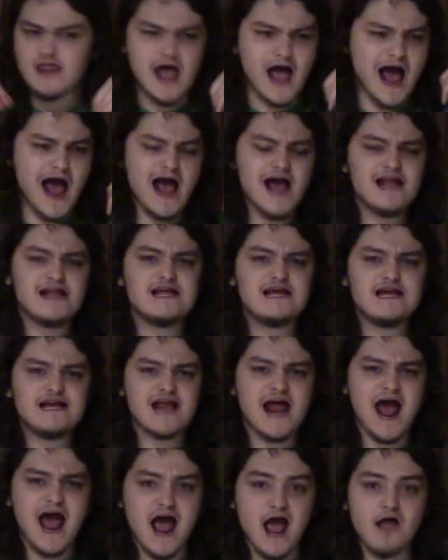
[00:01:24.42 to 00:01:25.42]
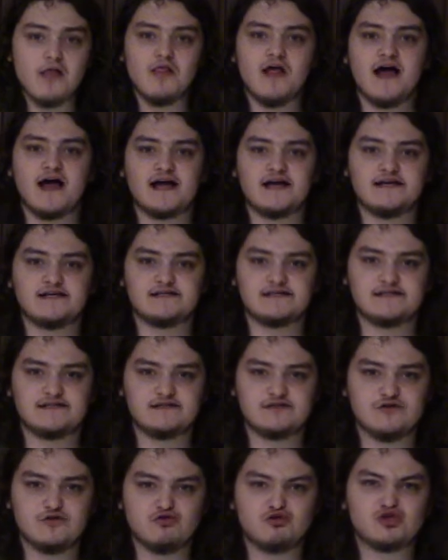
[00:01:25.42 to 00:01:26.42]
I need allies
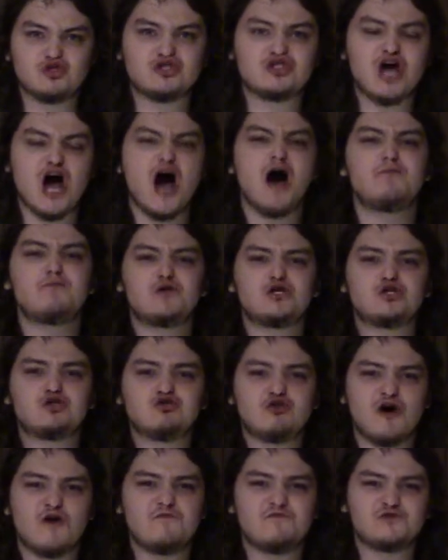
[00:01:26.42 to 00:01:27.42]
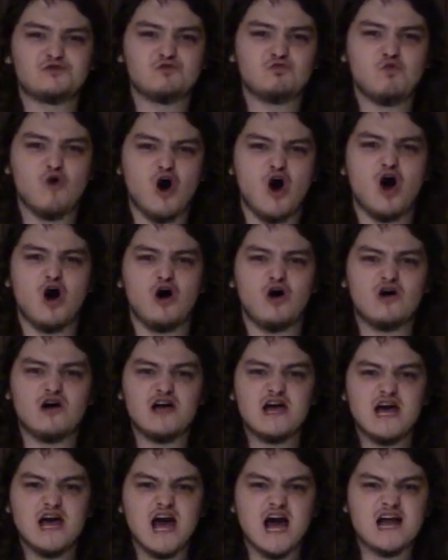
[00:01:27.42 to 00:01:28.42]
to stop Trump's wall
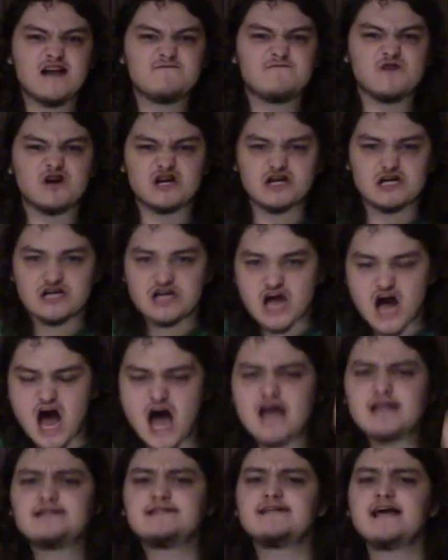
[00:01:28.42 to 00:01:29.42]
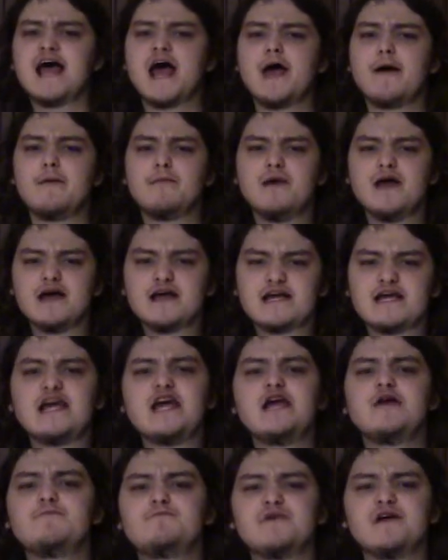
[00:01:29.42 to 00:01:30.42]
and for goddamn
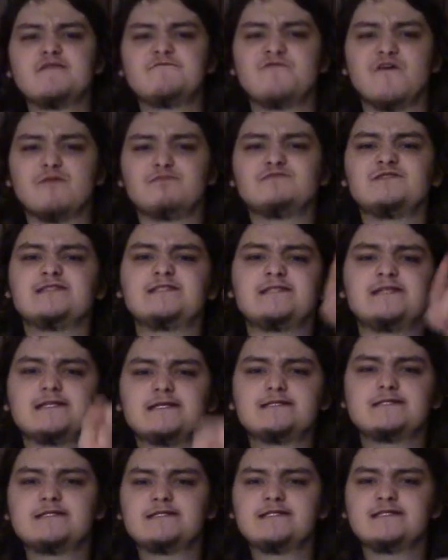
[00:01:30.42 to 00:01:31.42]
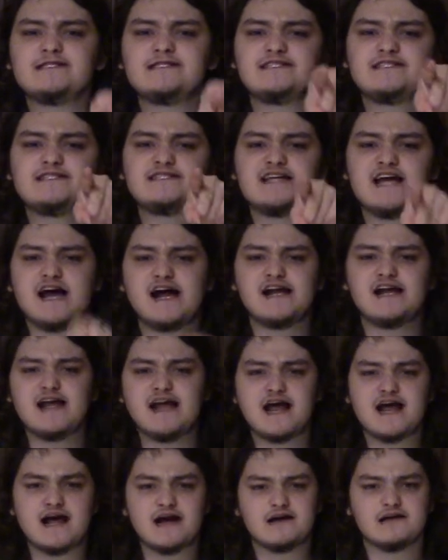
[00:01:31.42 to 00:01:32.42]
keep it from touching Santa
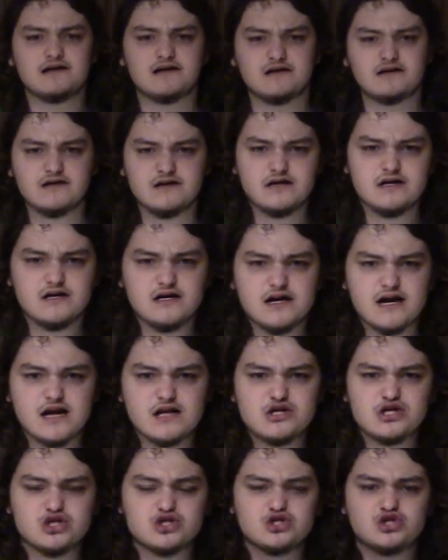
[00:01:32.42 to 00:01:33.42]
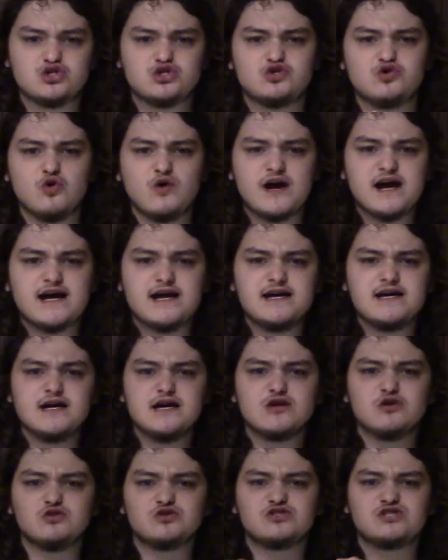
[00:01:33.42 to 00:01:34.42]
Ana and destroy
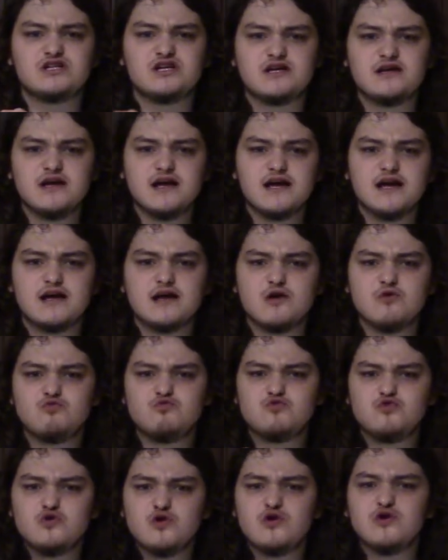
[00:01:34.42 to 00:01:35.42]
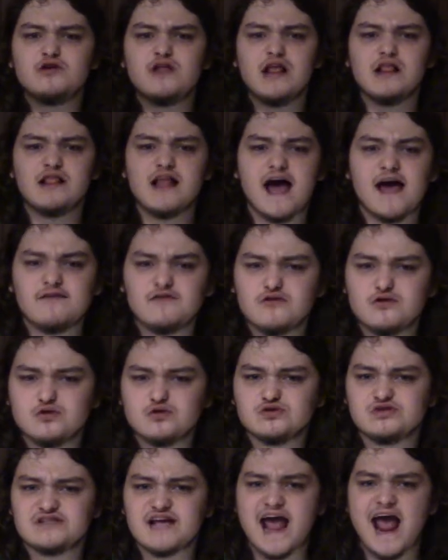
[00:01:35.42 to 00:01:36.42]
those and ruin the lives of
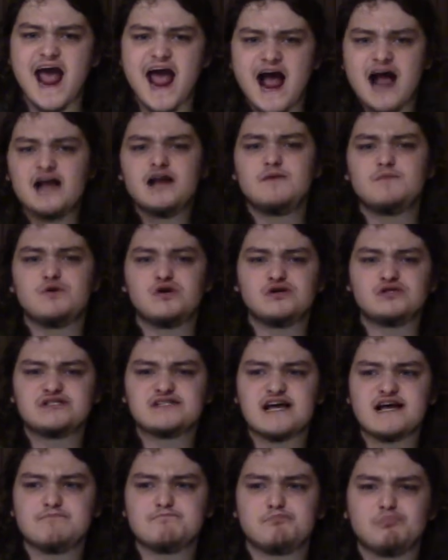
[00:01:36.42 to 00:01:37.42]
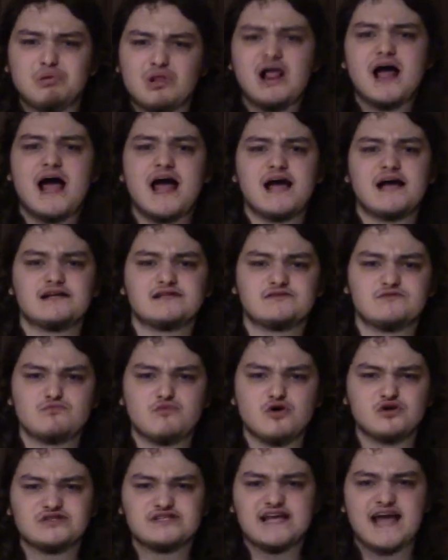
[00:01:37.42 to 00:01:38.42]
those animals and plants,
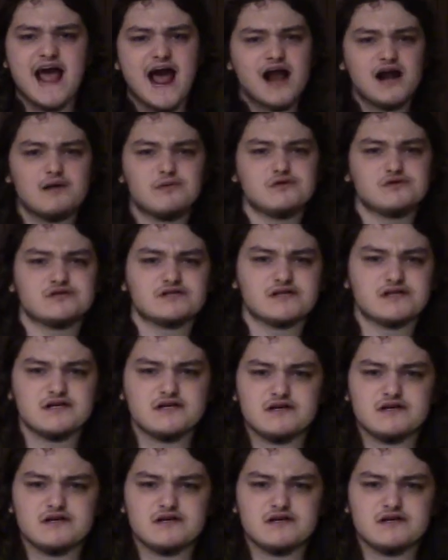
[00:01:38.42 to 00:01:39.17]
mostly animals.